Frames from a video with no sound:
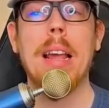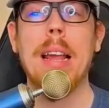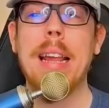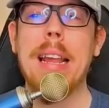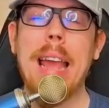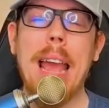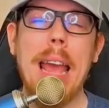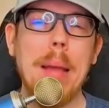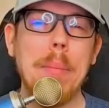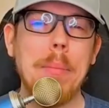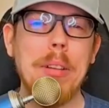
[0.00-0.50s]

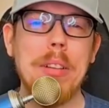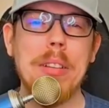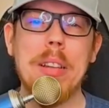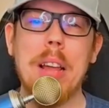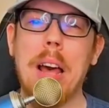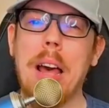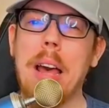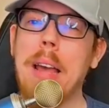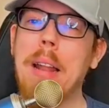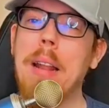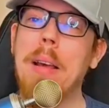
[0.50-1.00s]
game
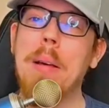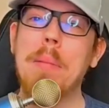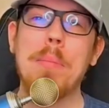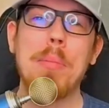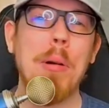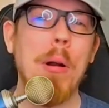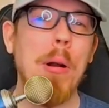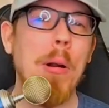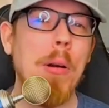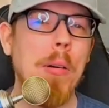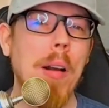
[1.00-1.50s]
design,
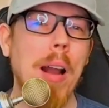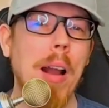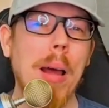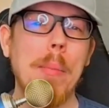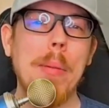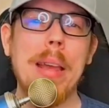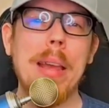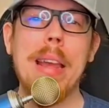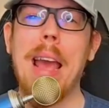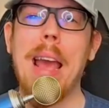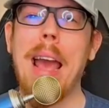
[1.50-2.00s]

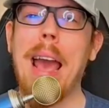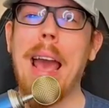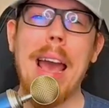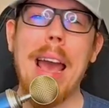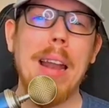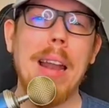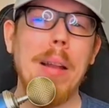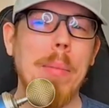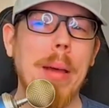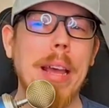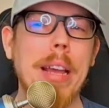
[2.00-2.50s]
programming,
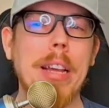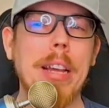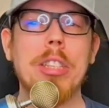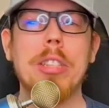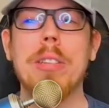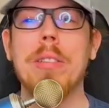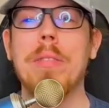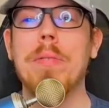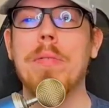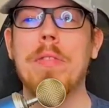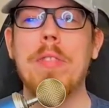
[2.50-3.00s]

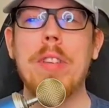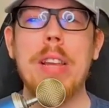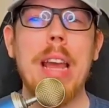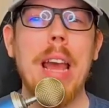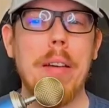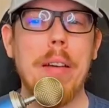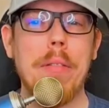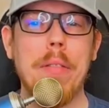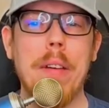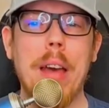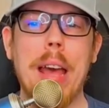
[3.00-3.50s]
animation,
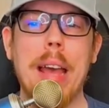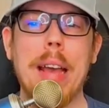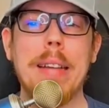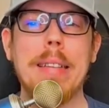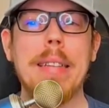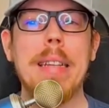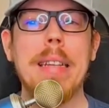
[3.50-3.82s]
VFX.